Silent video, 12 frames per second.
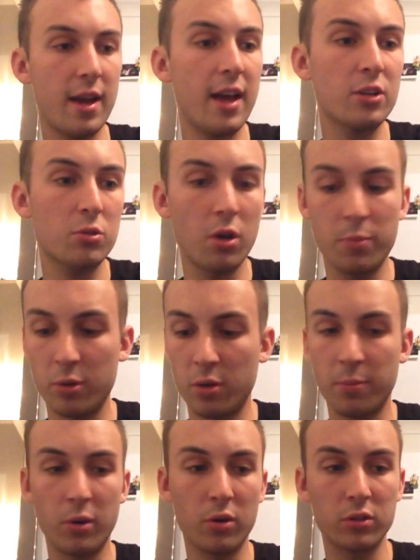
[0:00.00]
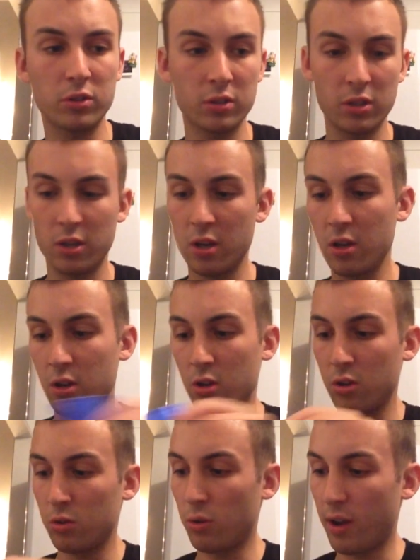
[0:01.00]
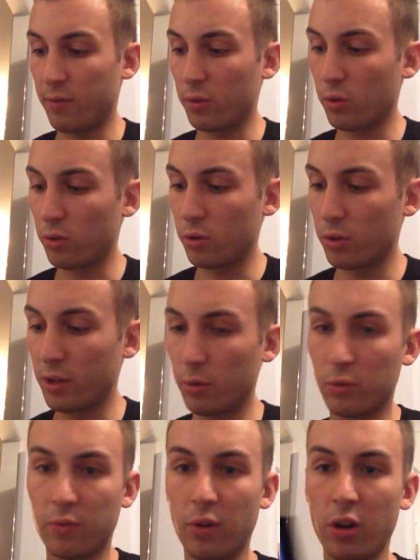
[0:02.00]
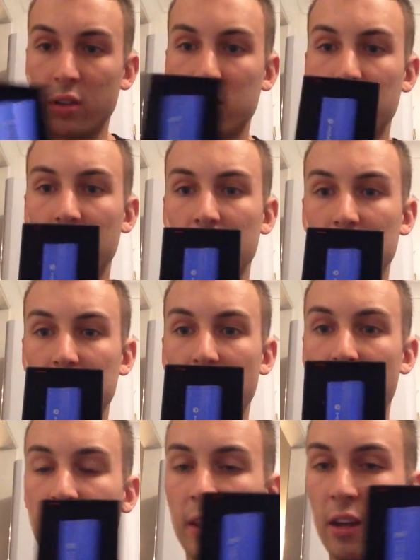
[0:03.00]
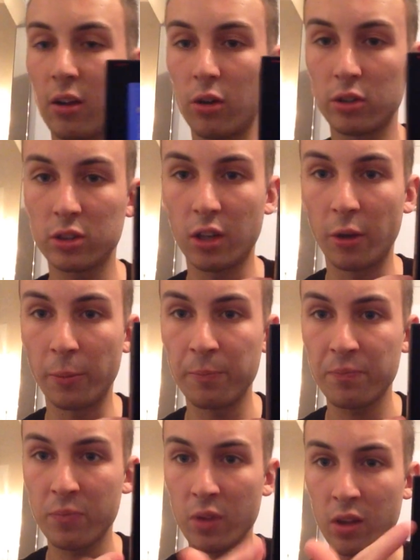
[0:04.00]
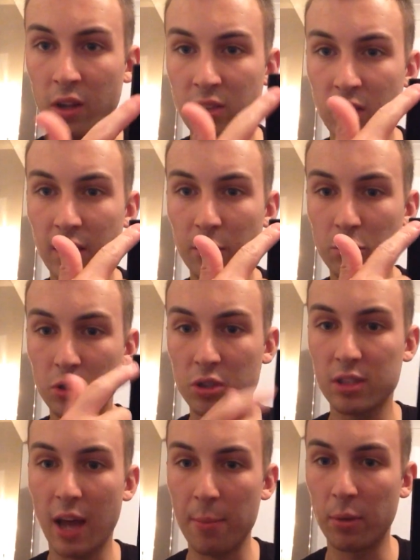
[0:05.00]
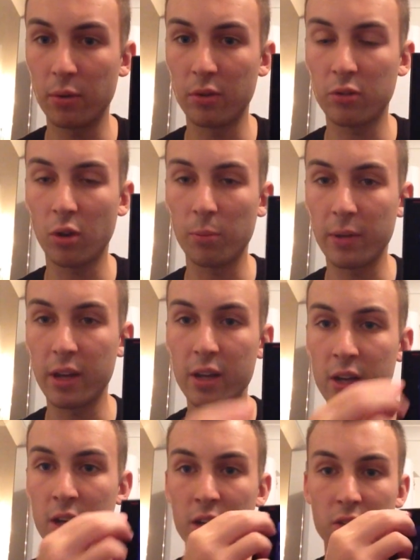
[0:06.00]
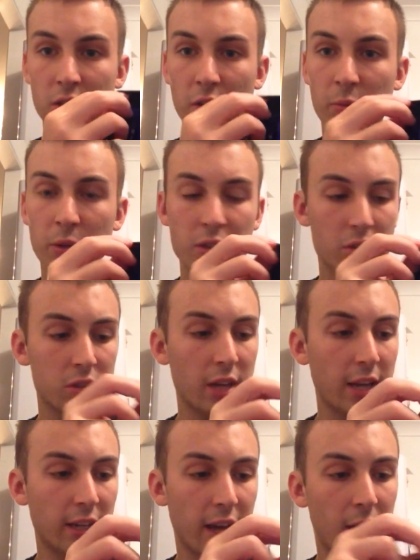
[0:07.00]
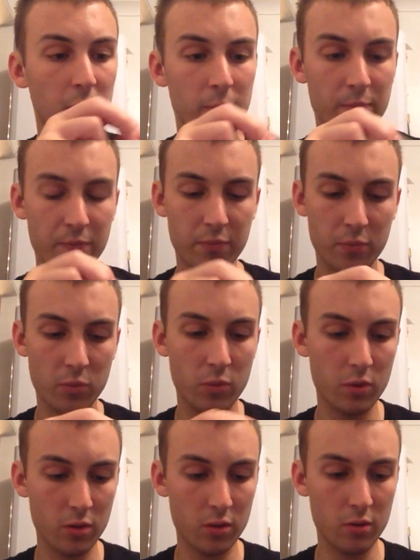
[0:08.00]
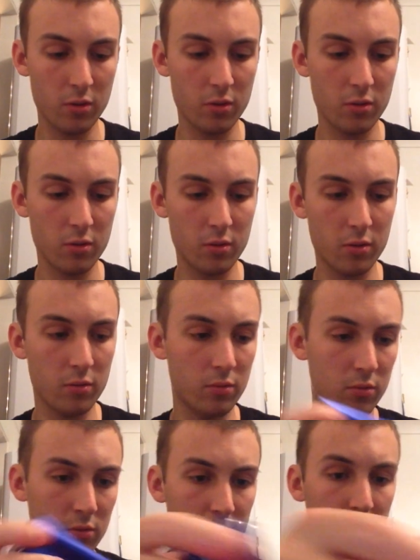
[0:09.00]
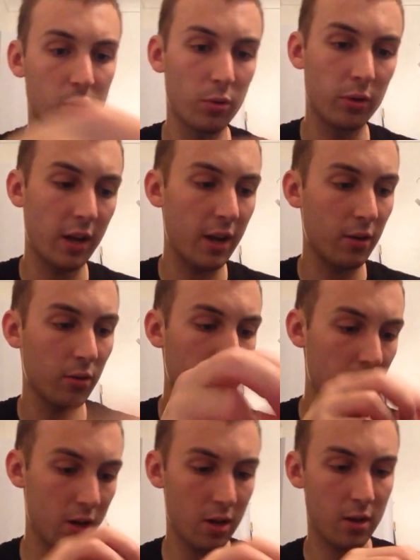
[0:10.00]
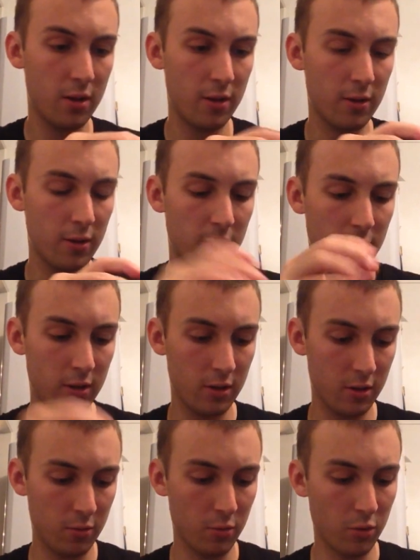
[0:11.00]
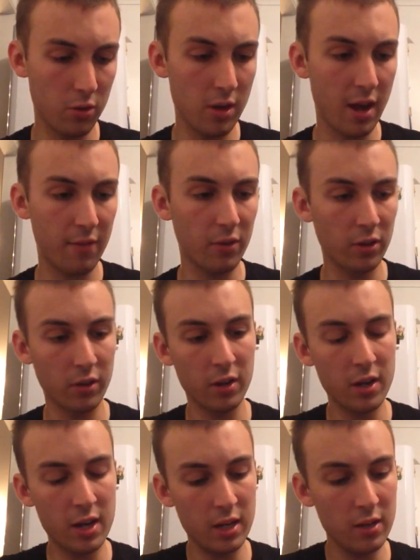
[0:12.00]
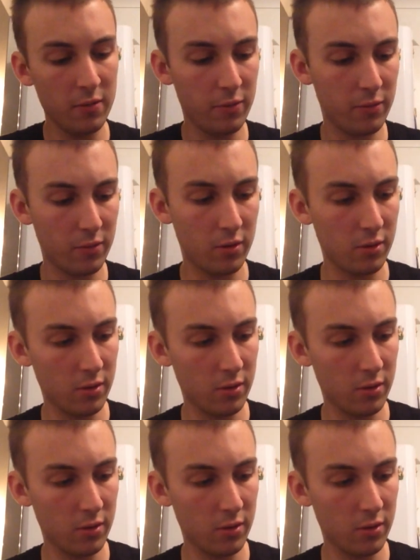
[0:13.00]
as you open the box, you'll have your little device sat in there like so. There's a little just tab at the top there. So if we just take it out, let's pull that out there. What you have underneath,